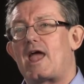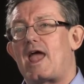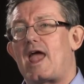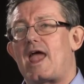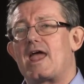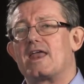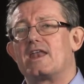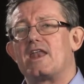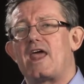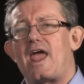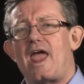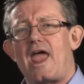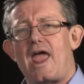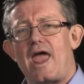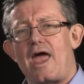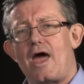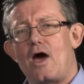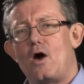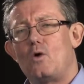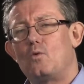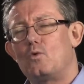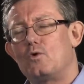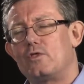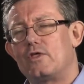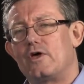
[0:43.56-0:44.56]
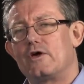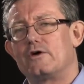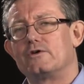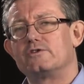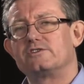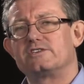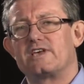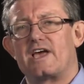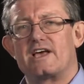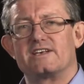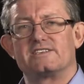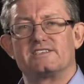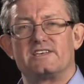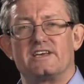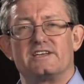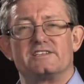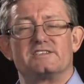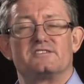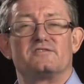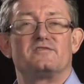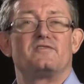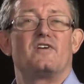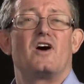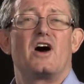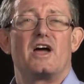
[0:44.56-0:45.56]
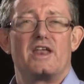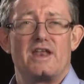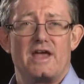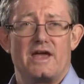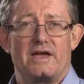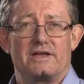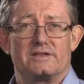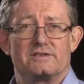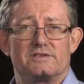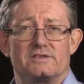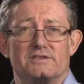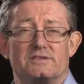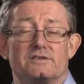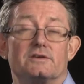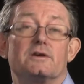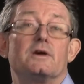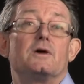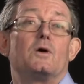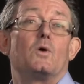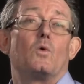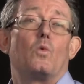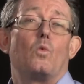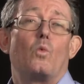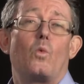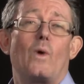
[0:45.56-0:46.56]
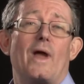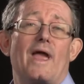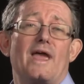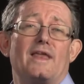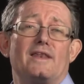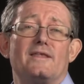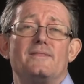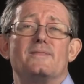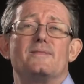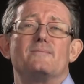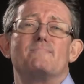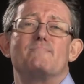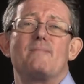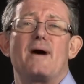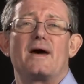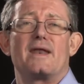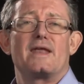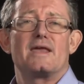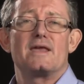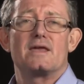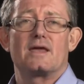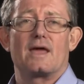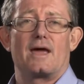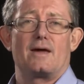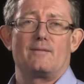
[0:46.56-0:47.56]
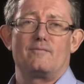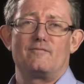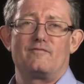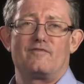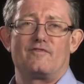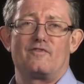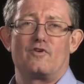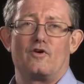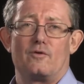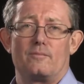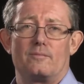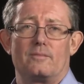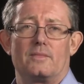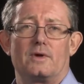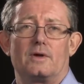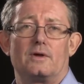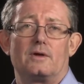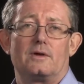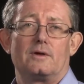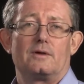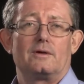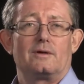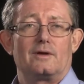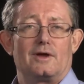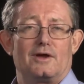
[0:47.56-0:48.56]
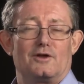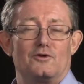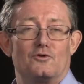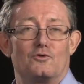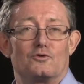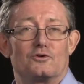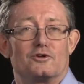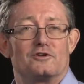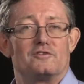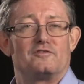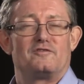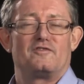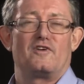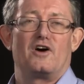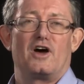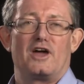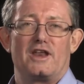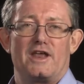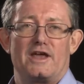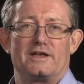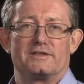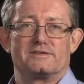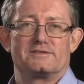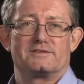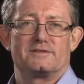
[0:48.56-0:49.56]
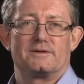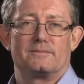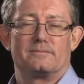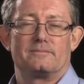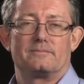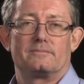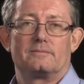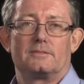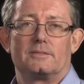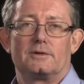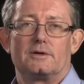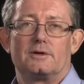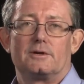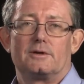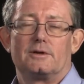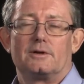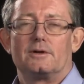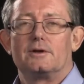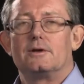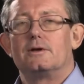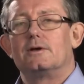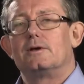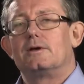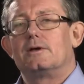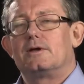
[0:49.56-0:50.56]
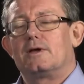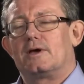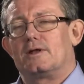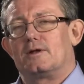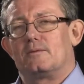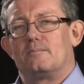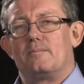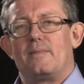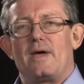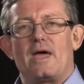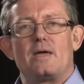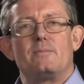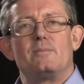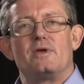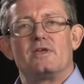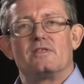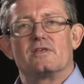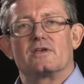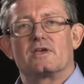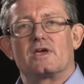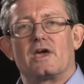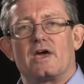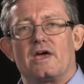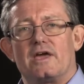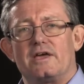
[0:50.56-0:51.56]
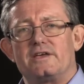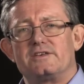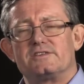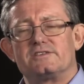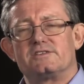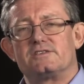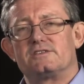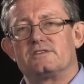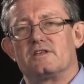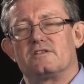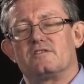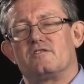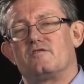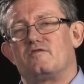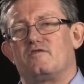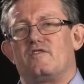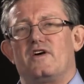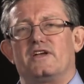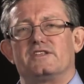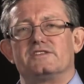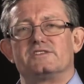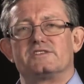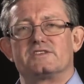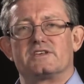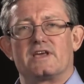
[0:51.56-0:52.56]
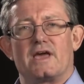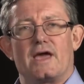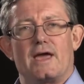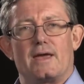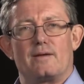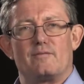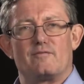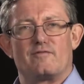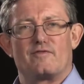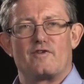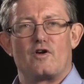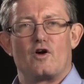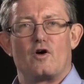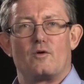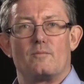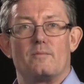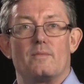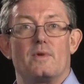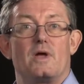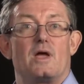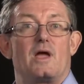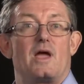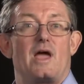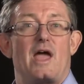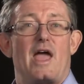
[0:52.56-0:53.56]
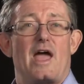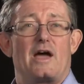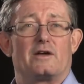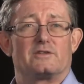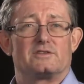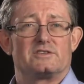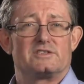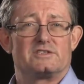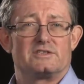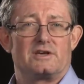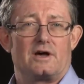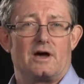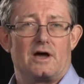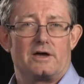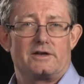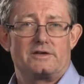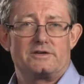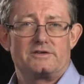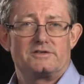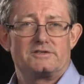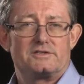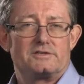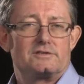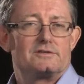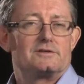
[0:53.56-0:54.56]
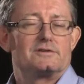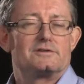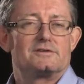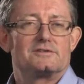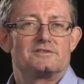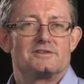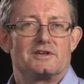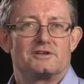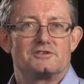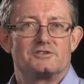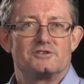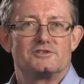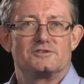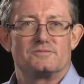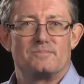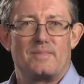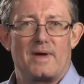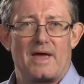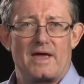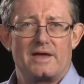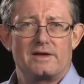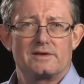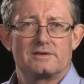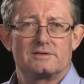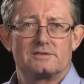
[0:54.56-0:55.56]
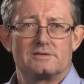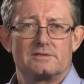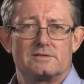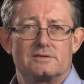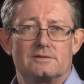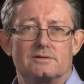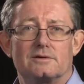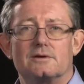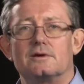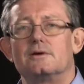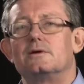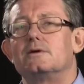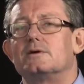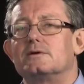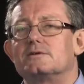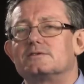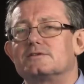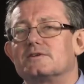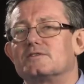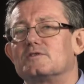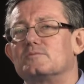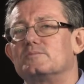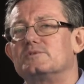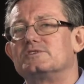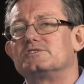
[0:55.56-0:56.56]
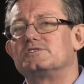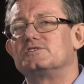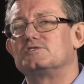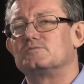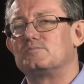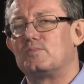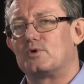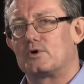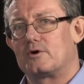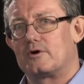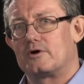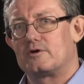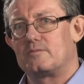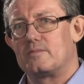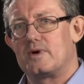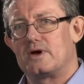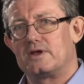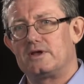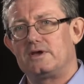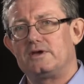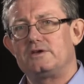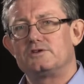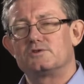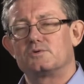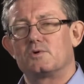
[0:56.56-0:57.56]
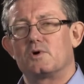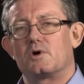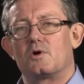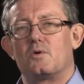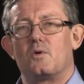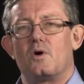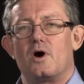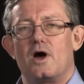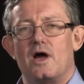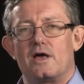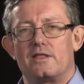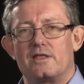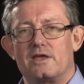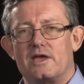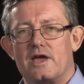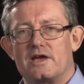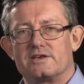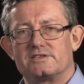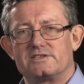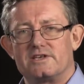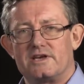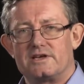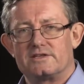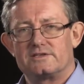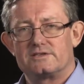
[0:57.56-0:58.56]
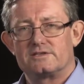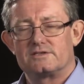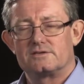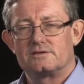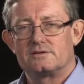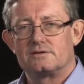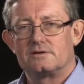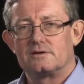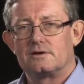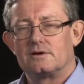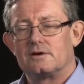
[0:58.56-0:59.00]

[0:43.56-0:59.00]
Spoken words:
and how were those assets financed? Where did the money come from in order to finance them? And it may be the case that the funds came from outsiders, such as banks, so the business borrowed money to acquire the assets,